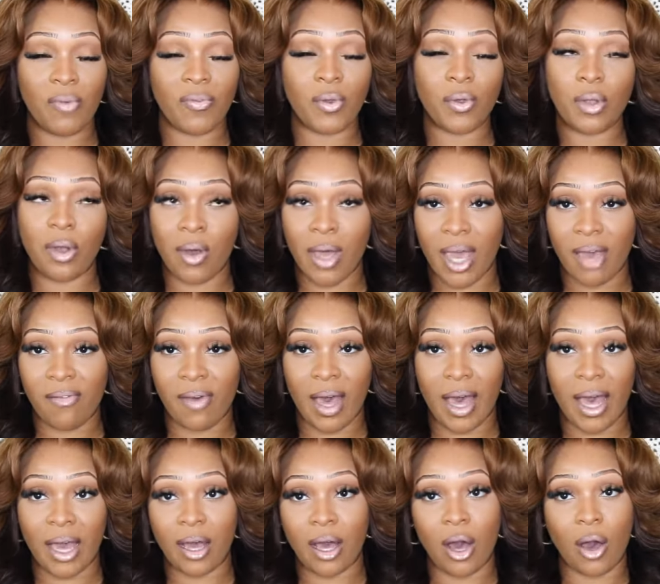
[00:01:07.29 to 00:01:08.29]
If you don't have a
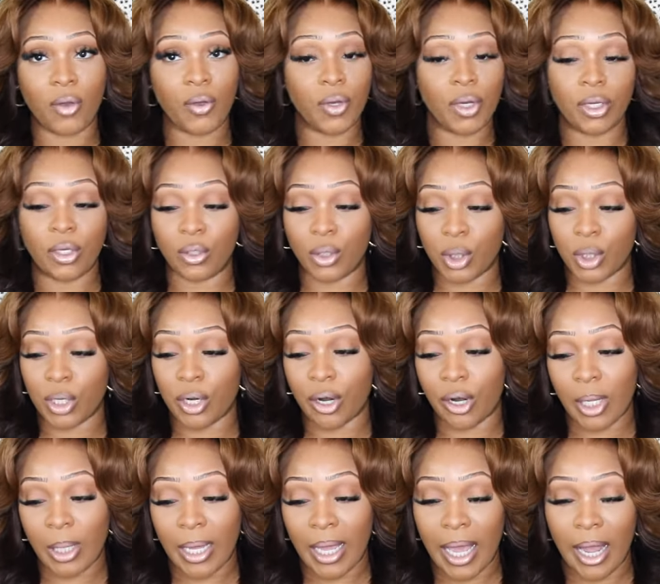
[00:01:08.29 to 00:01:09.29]
hot comb, you can use your
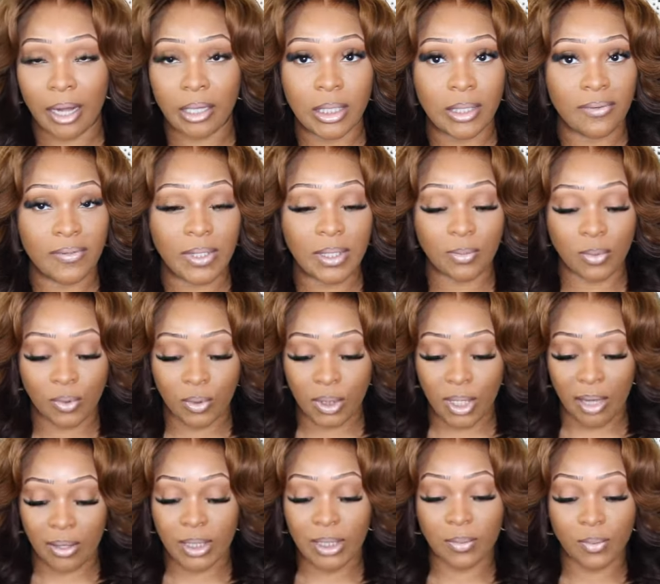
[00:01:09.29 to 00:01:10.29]
curling iron to smooth
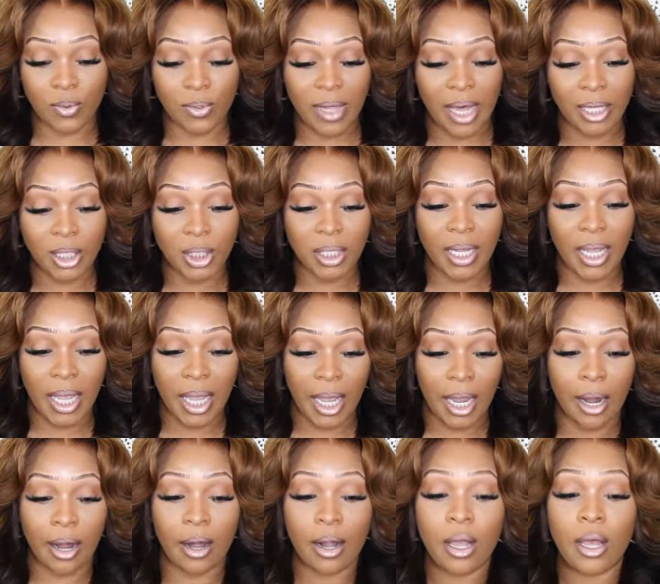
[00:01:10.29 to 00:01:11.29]
out, smooth out your
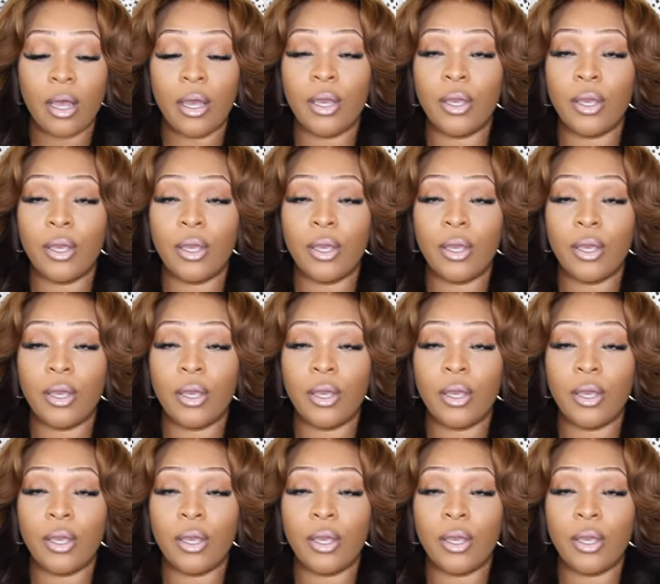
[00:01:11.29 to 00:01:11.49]
hair.